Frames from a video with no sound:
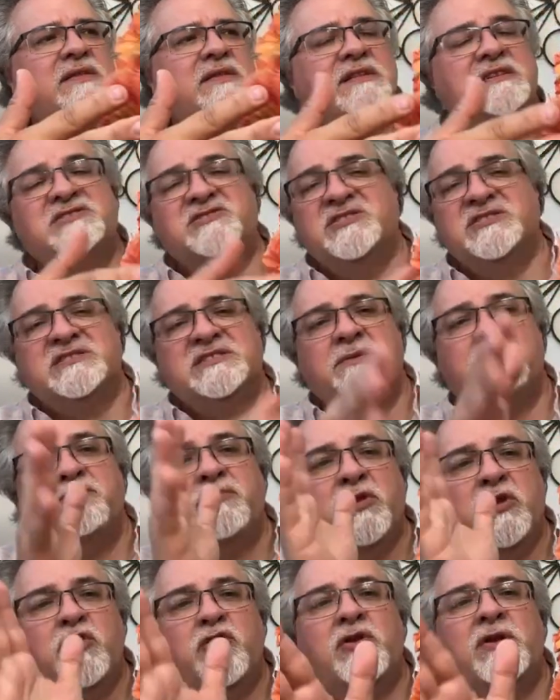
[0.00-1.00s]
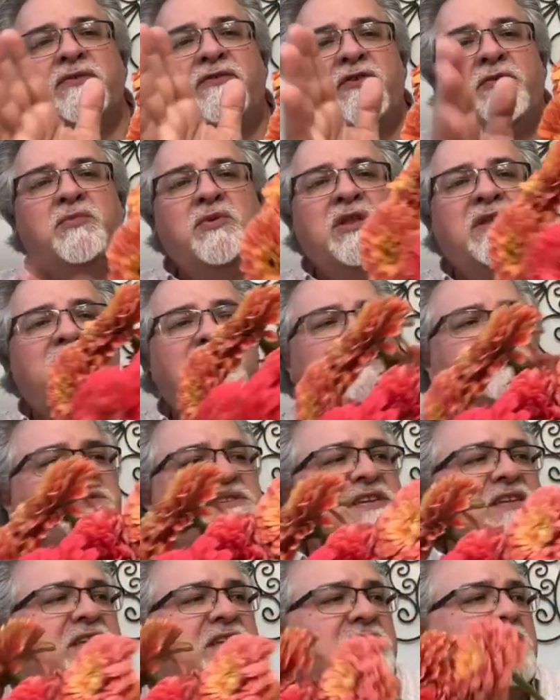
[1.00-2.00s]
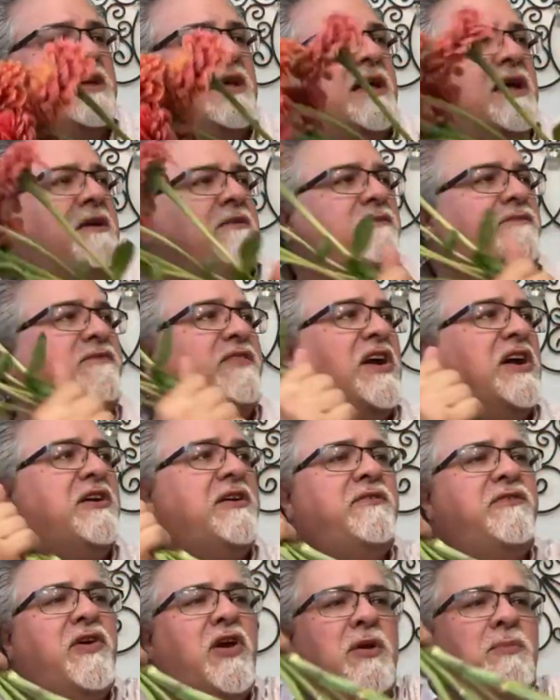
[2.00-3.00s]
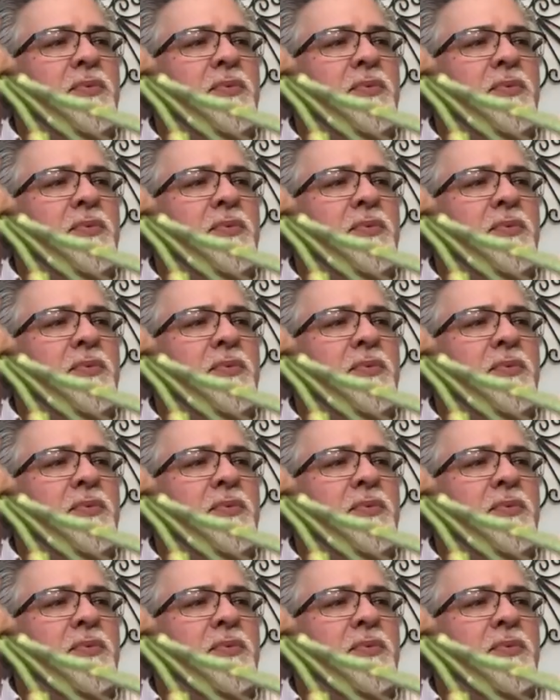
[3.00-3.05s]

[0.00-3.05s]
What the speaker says: it's just a beautiful, beautiful zinnia. Very, very